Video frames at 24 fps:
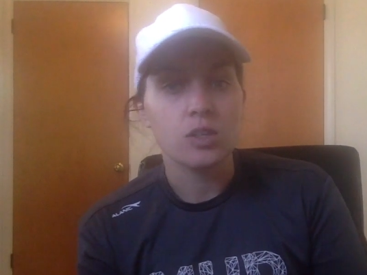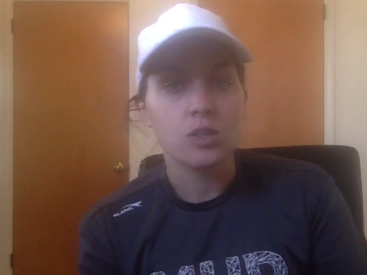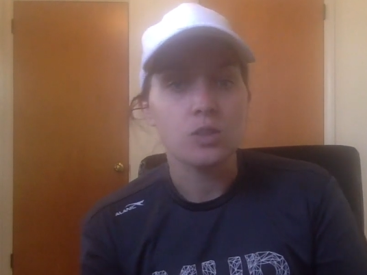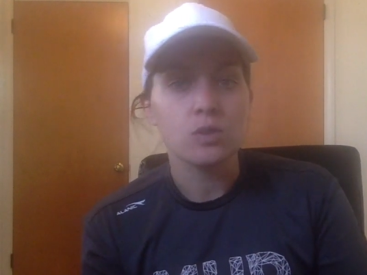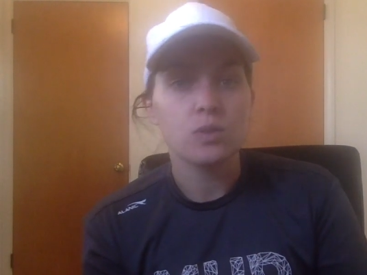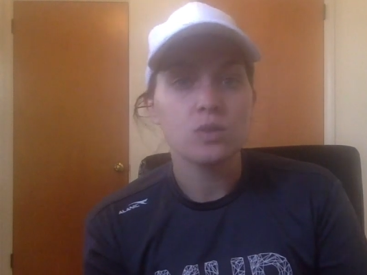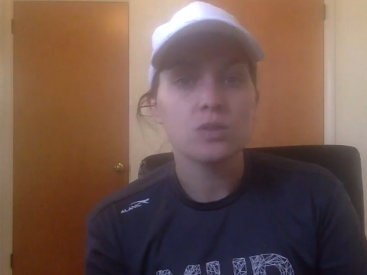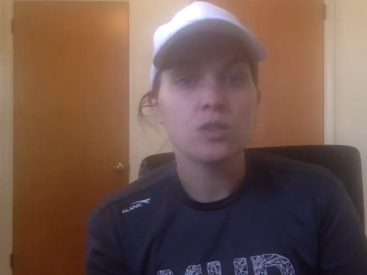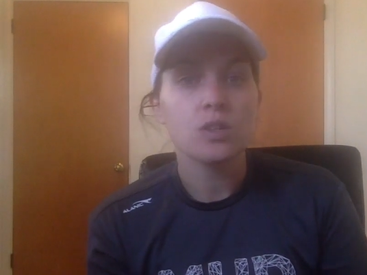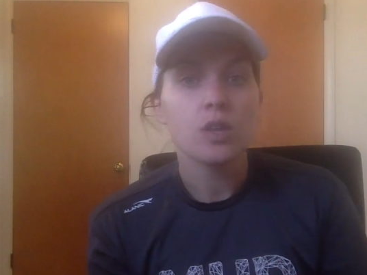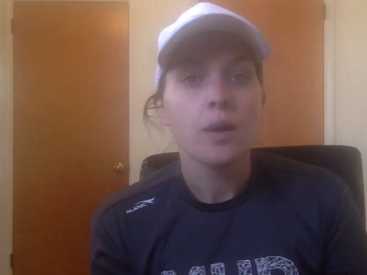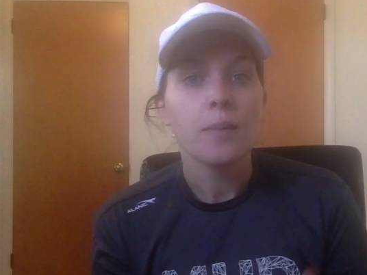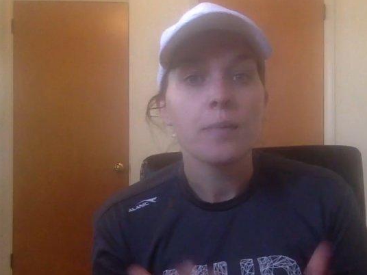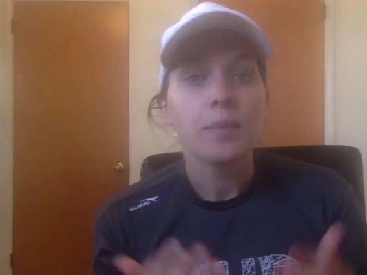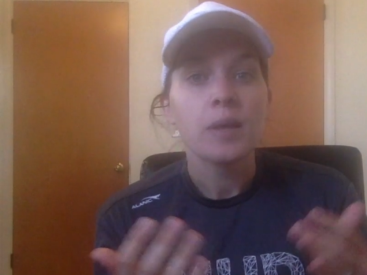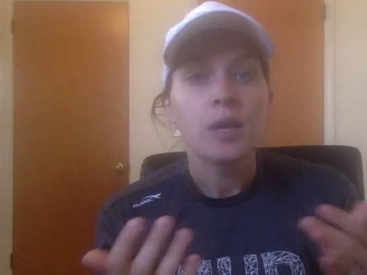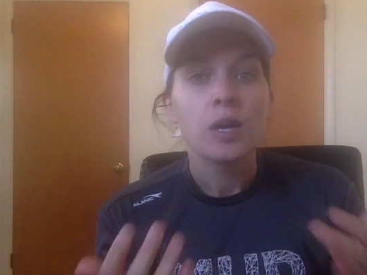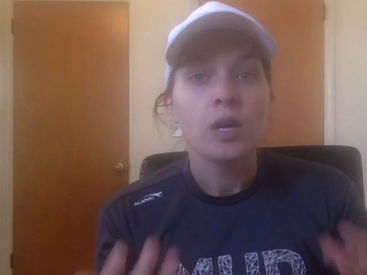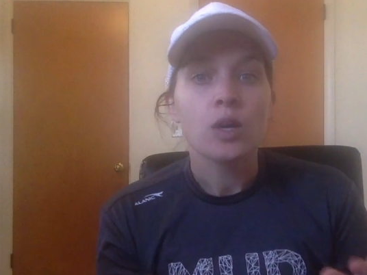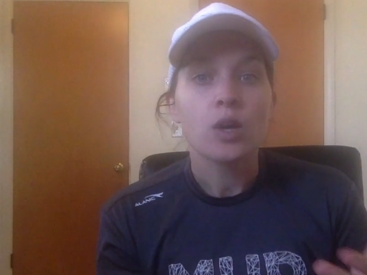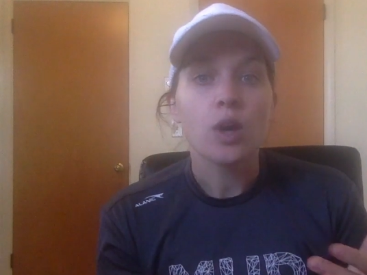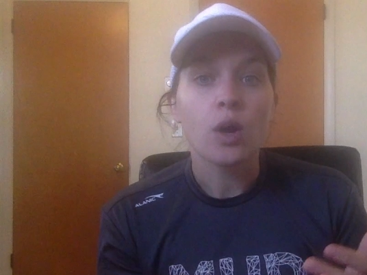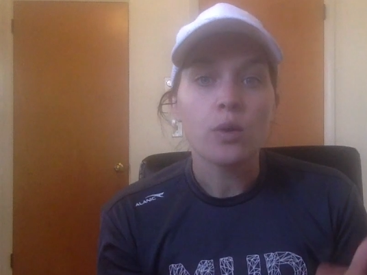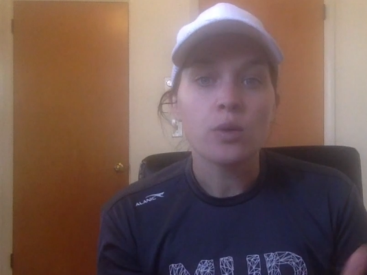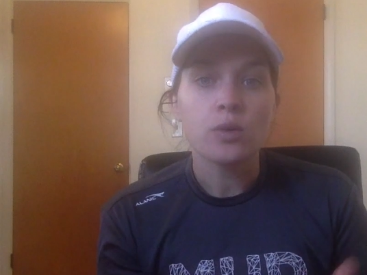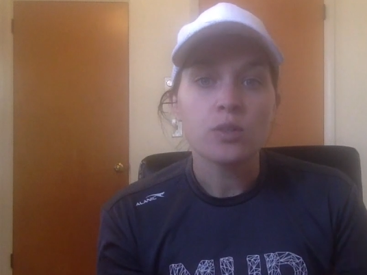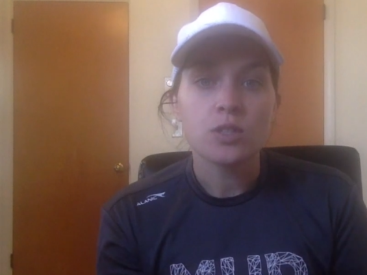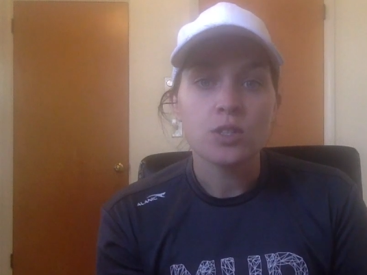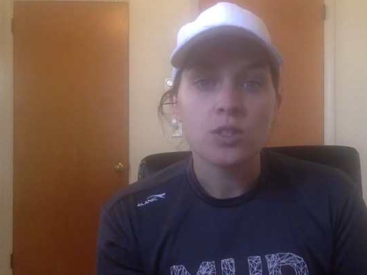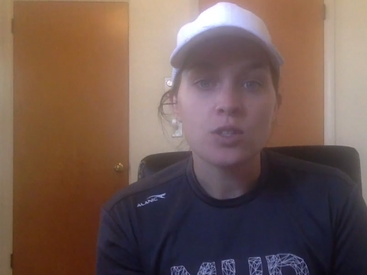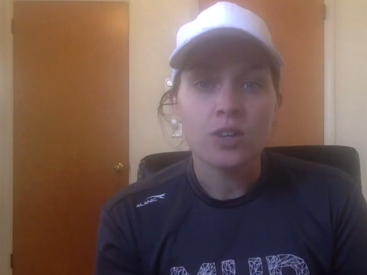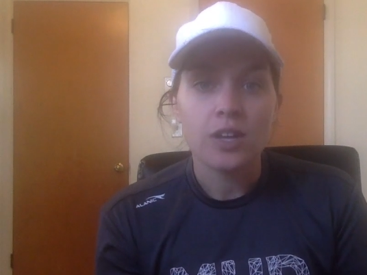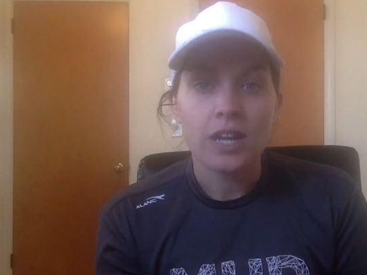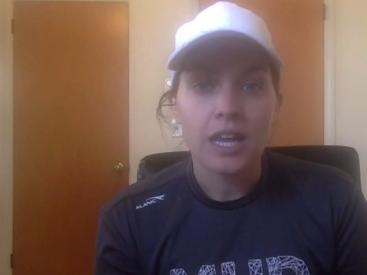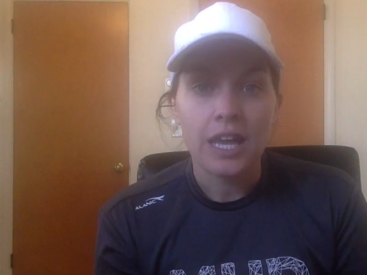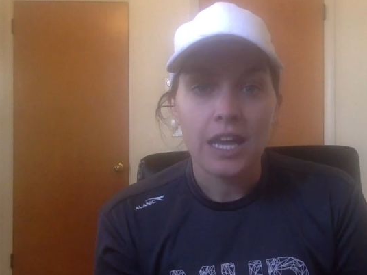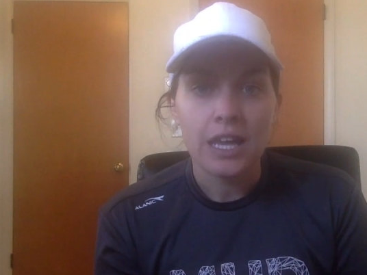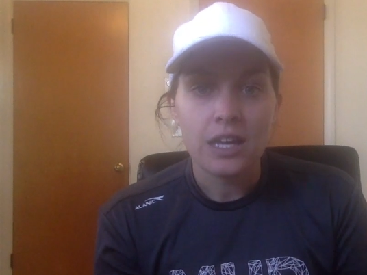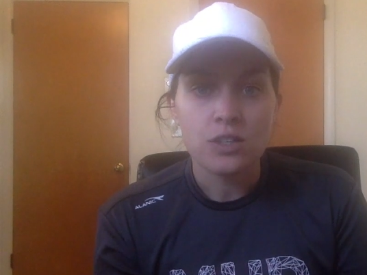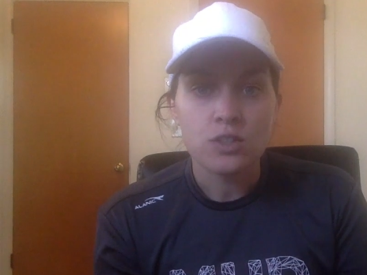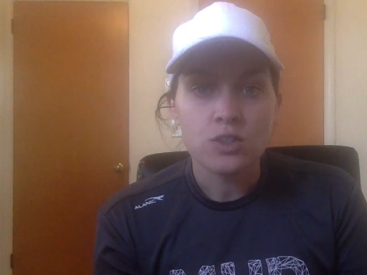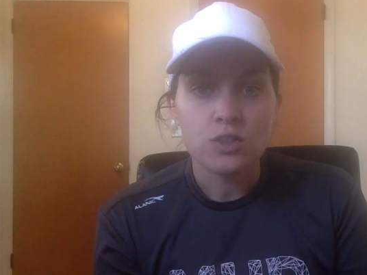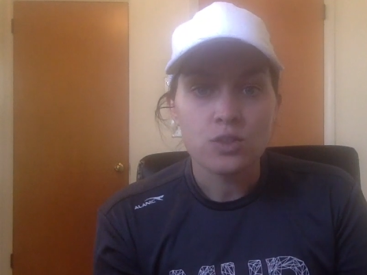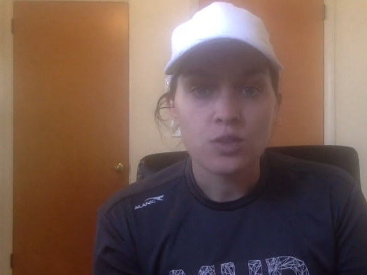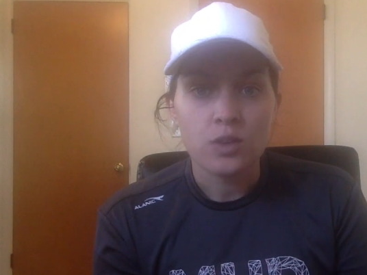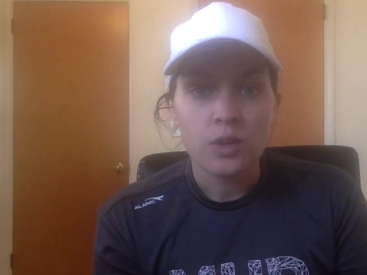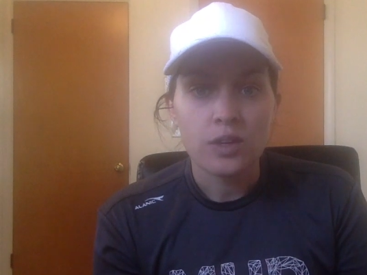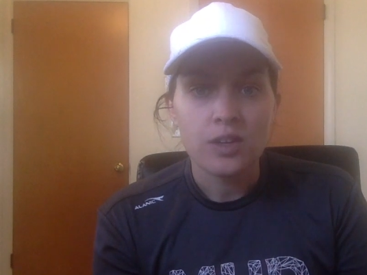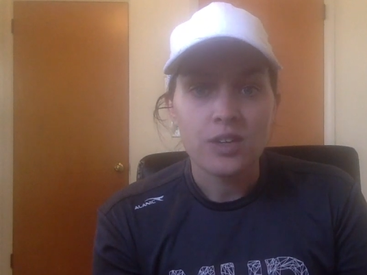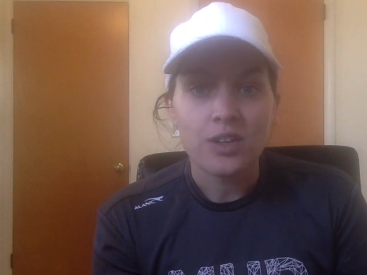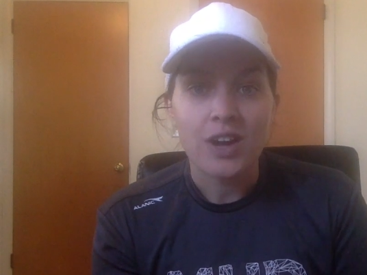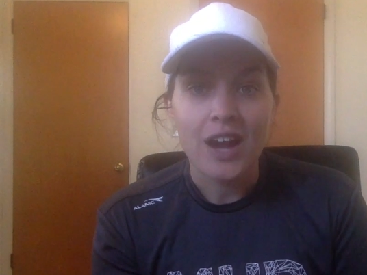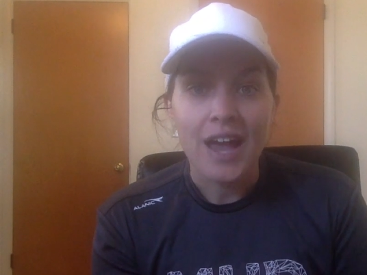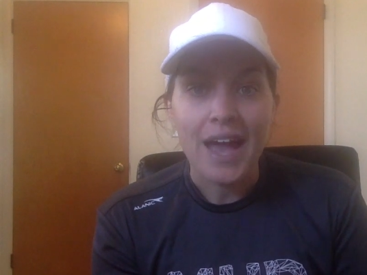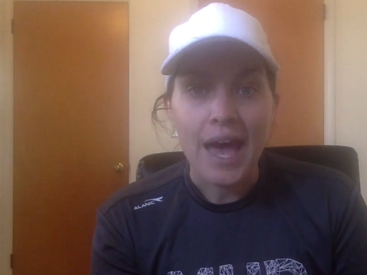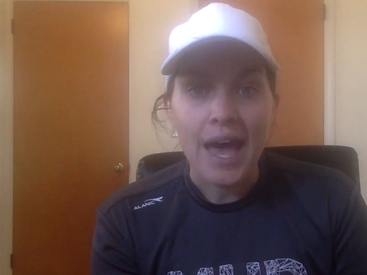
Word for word: use. Go into your Android or